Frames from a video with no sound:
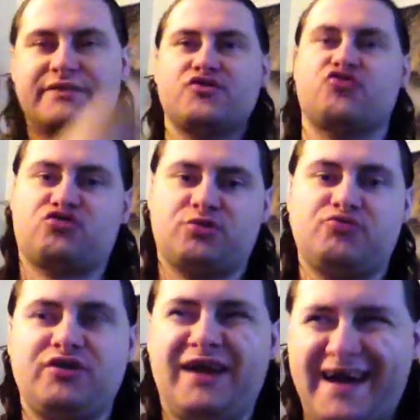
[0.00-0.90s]
the
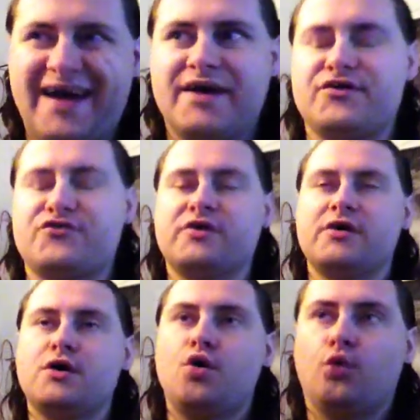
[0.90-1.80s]
description as
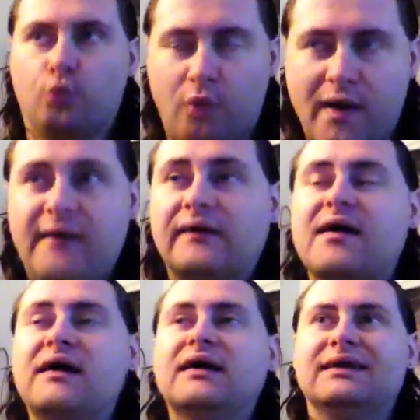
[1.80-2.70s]
well
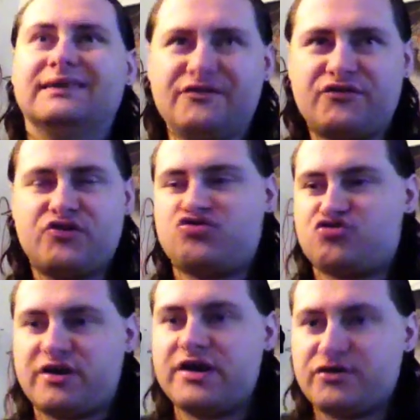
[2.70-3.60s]
let's get
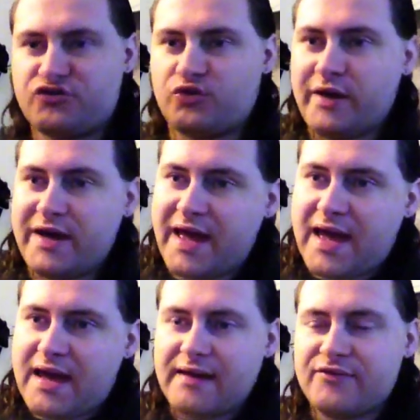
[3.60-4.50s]
straight into it
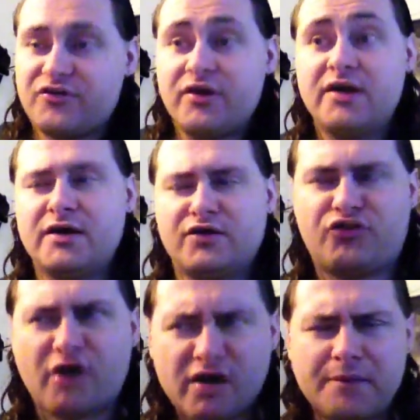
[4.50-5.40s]
and
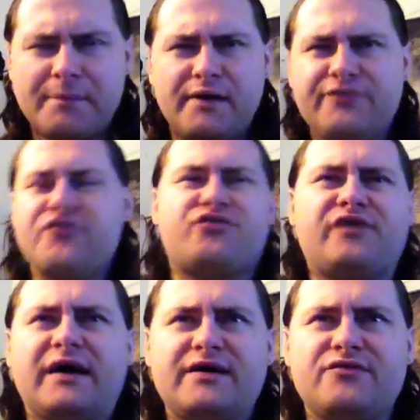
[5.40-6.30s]
talk about the
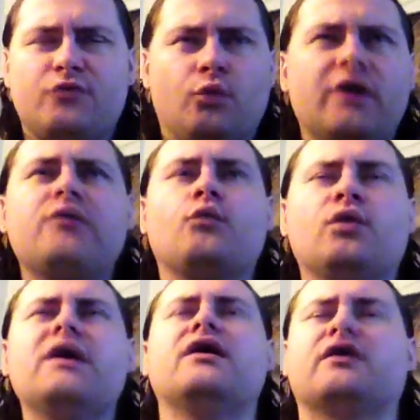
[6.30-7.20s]
sign. What
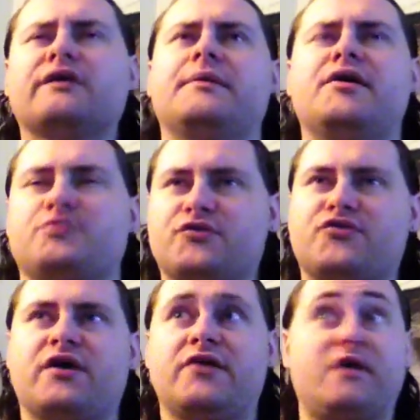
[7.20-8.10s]
what are the possible
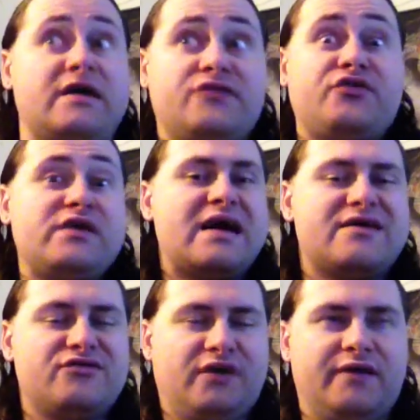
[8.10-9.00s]
signs that it's the
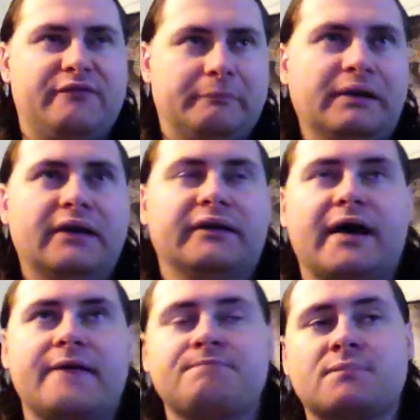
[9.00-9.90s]
end of the
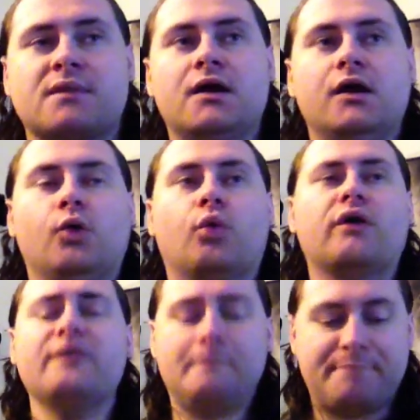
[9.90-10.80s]
bloodline?
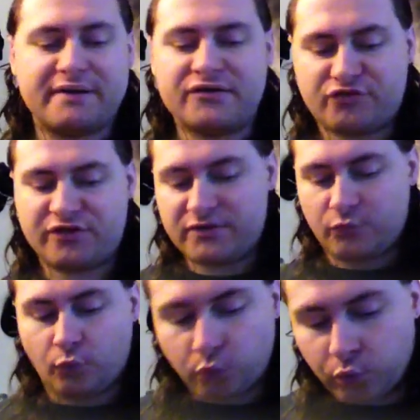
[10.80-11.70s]
One of the biggest
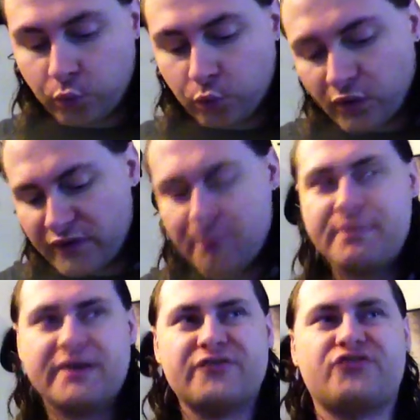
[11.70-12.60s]
thing, one of the
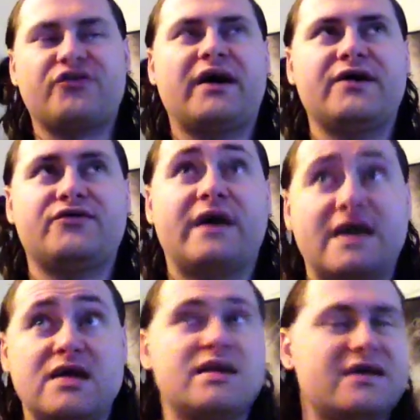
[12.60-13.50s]
biggest signs
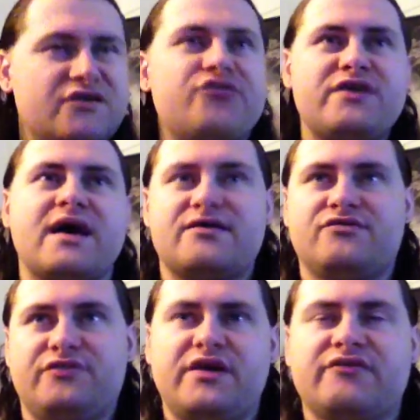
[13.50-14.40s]
that it is the
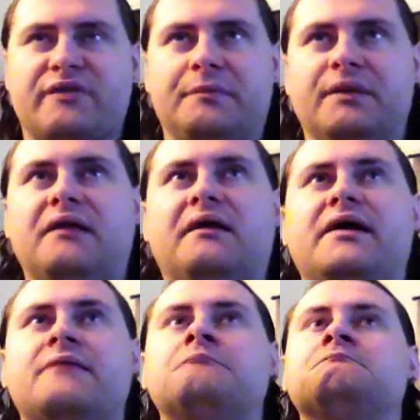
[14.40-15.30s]
end, the end of the
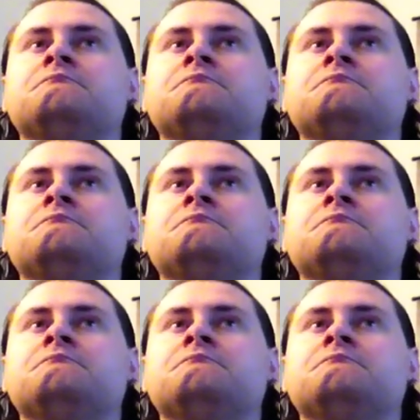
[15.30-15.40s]
bloodline,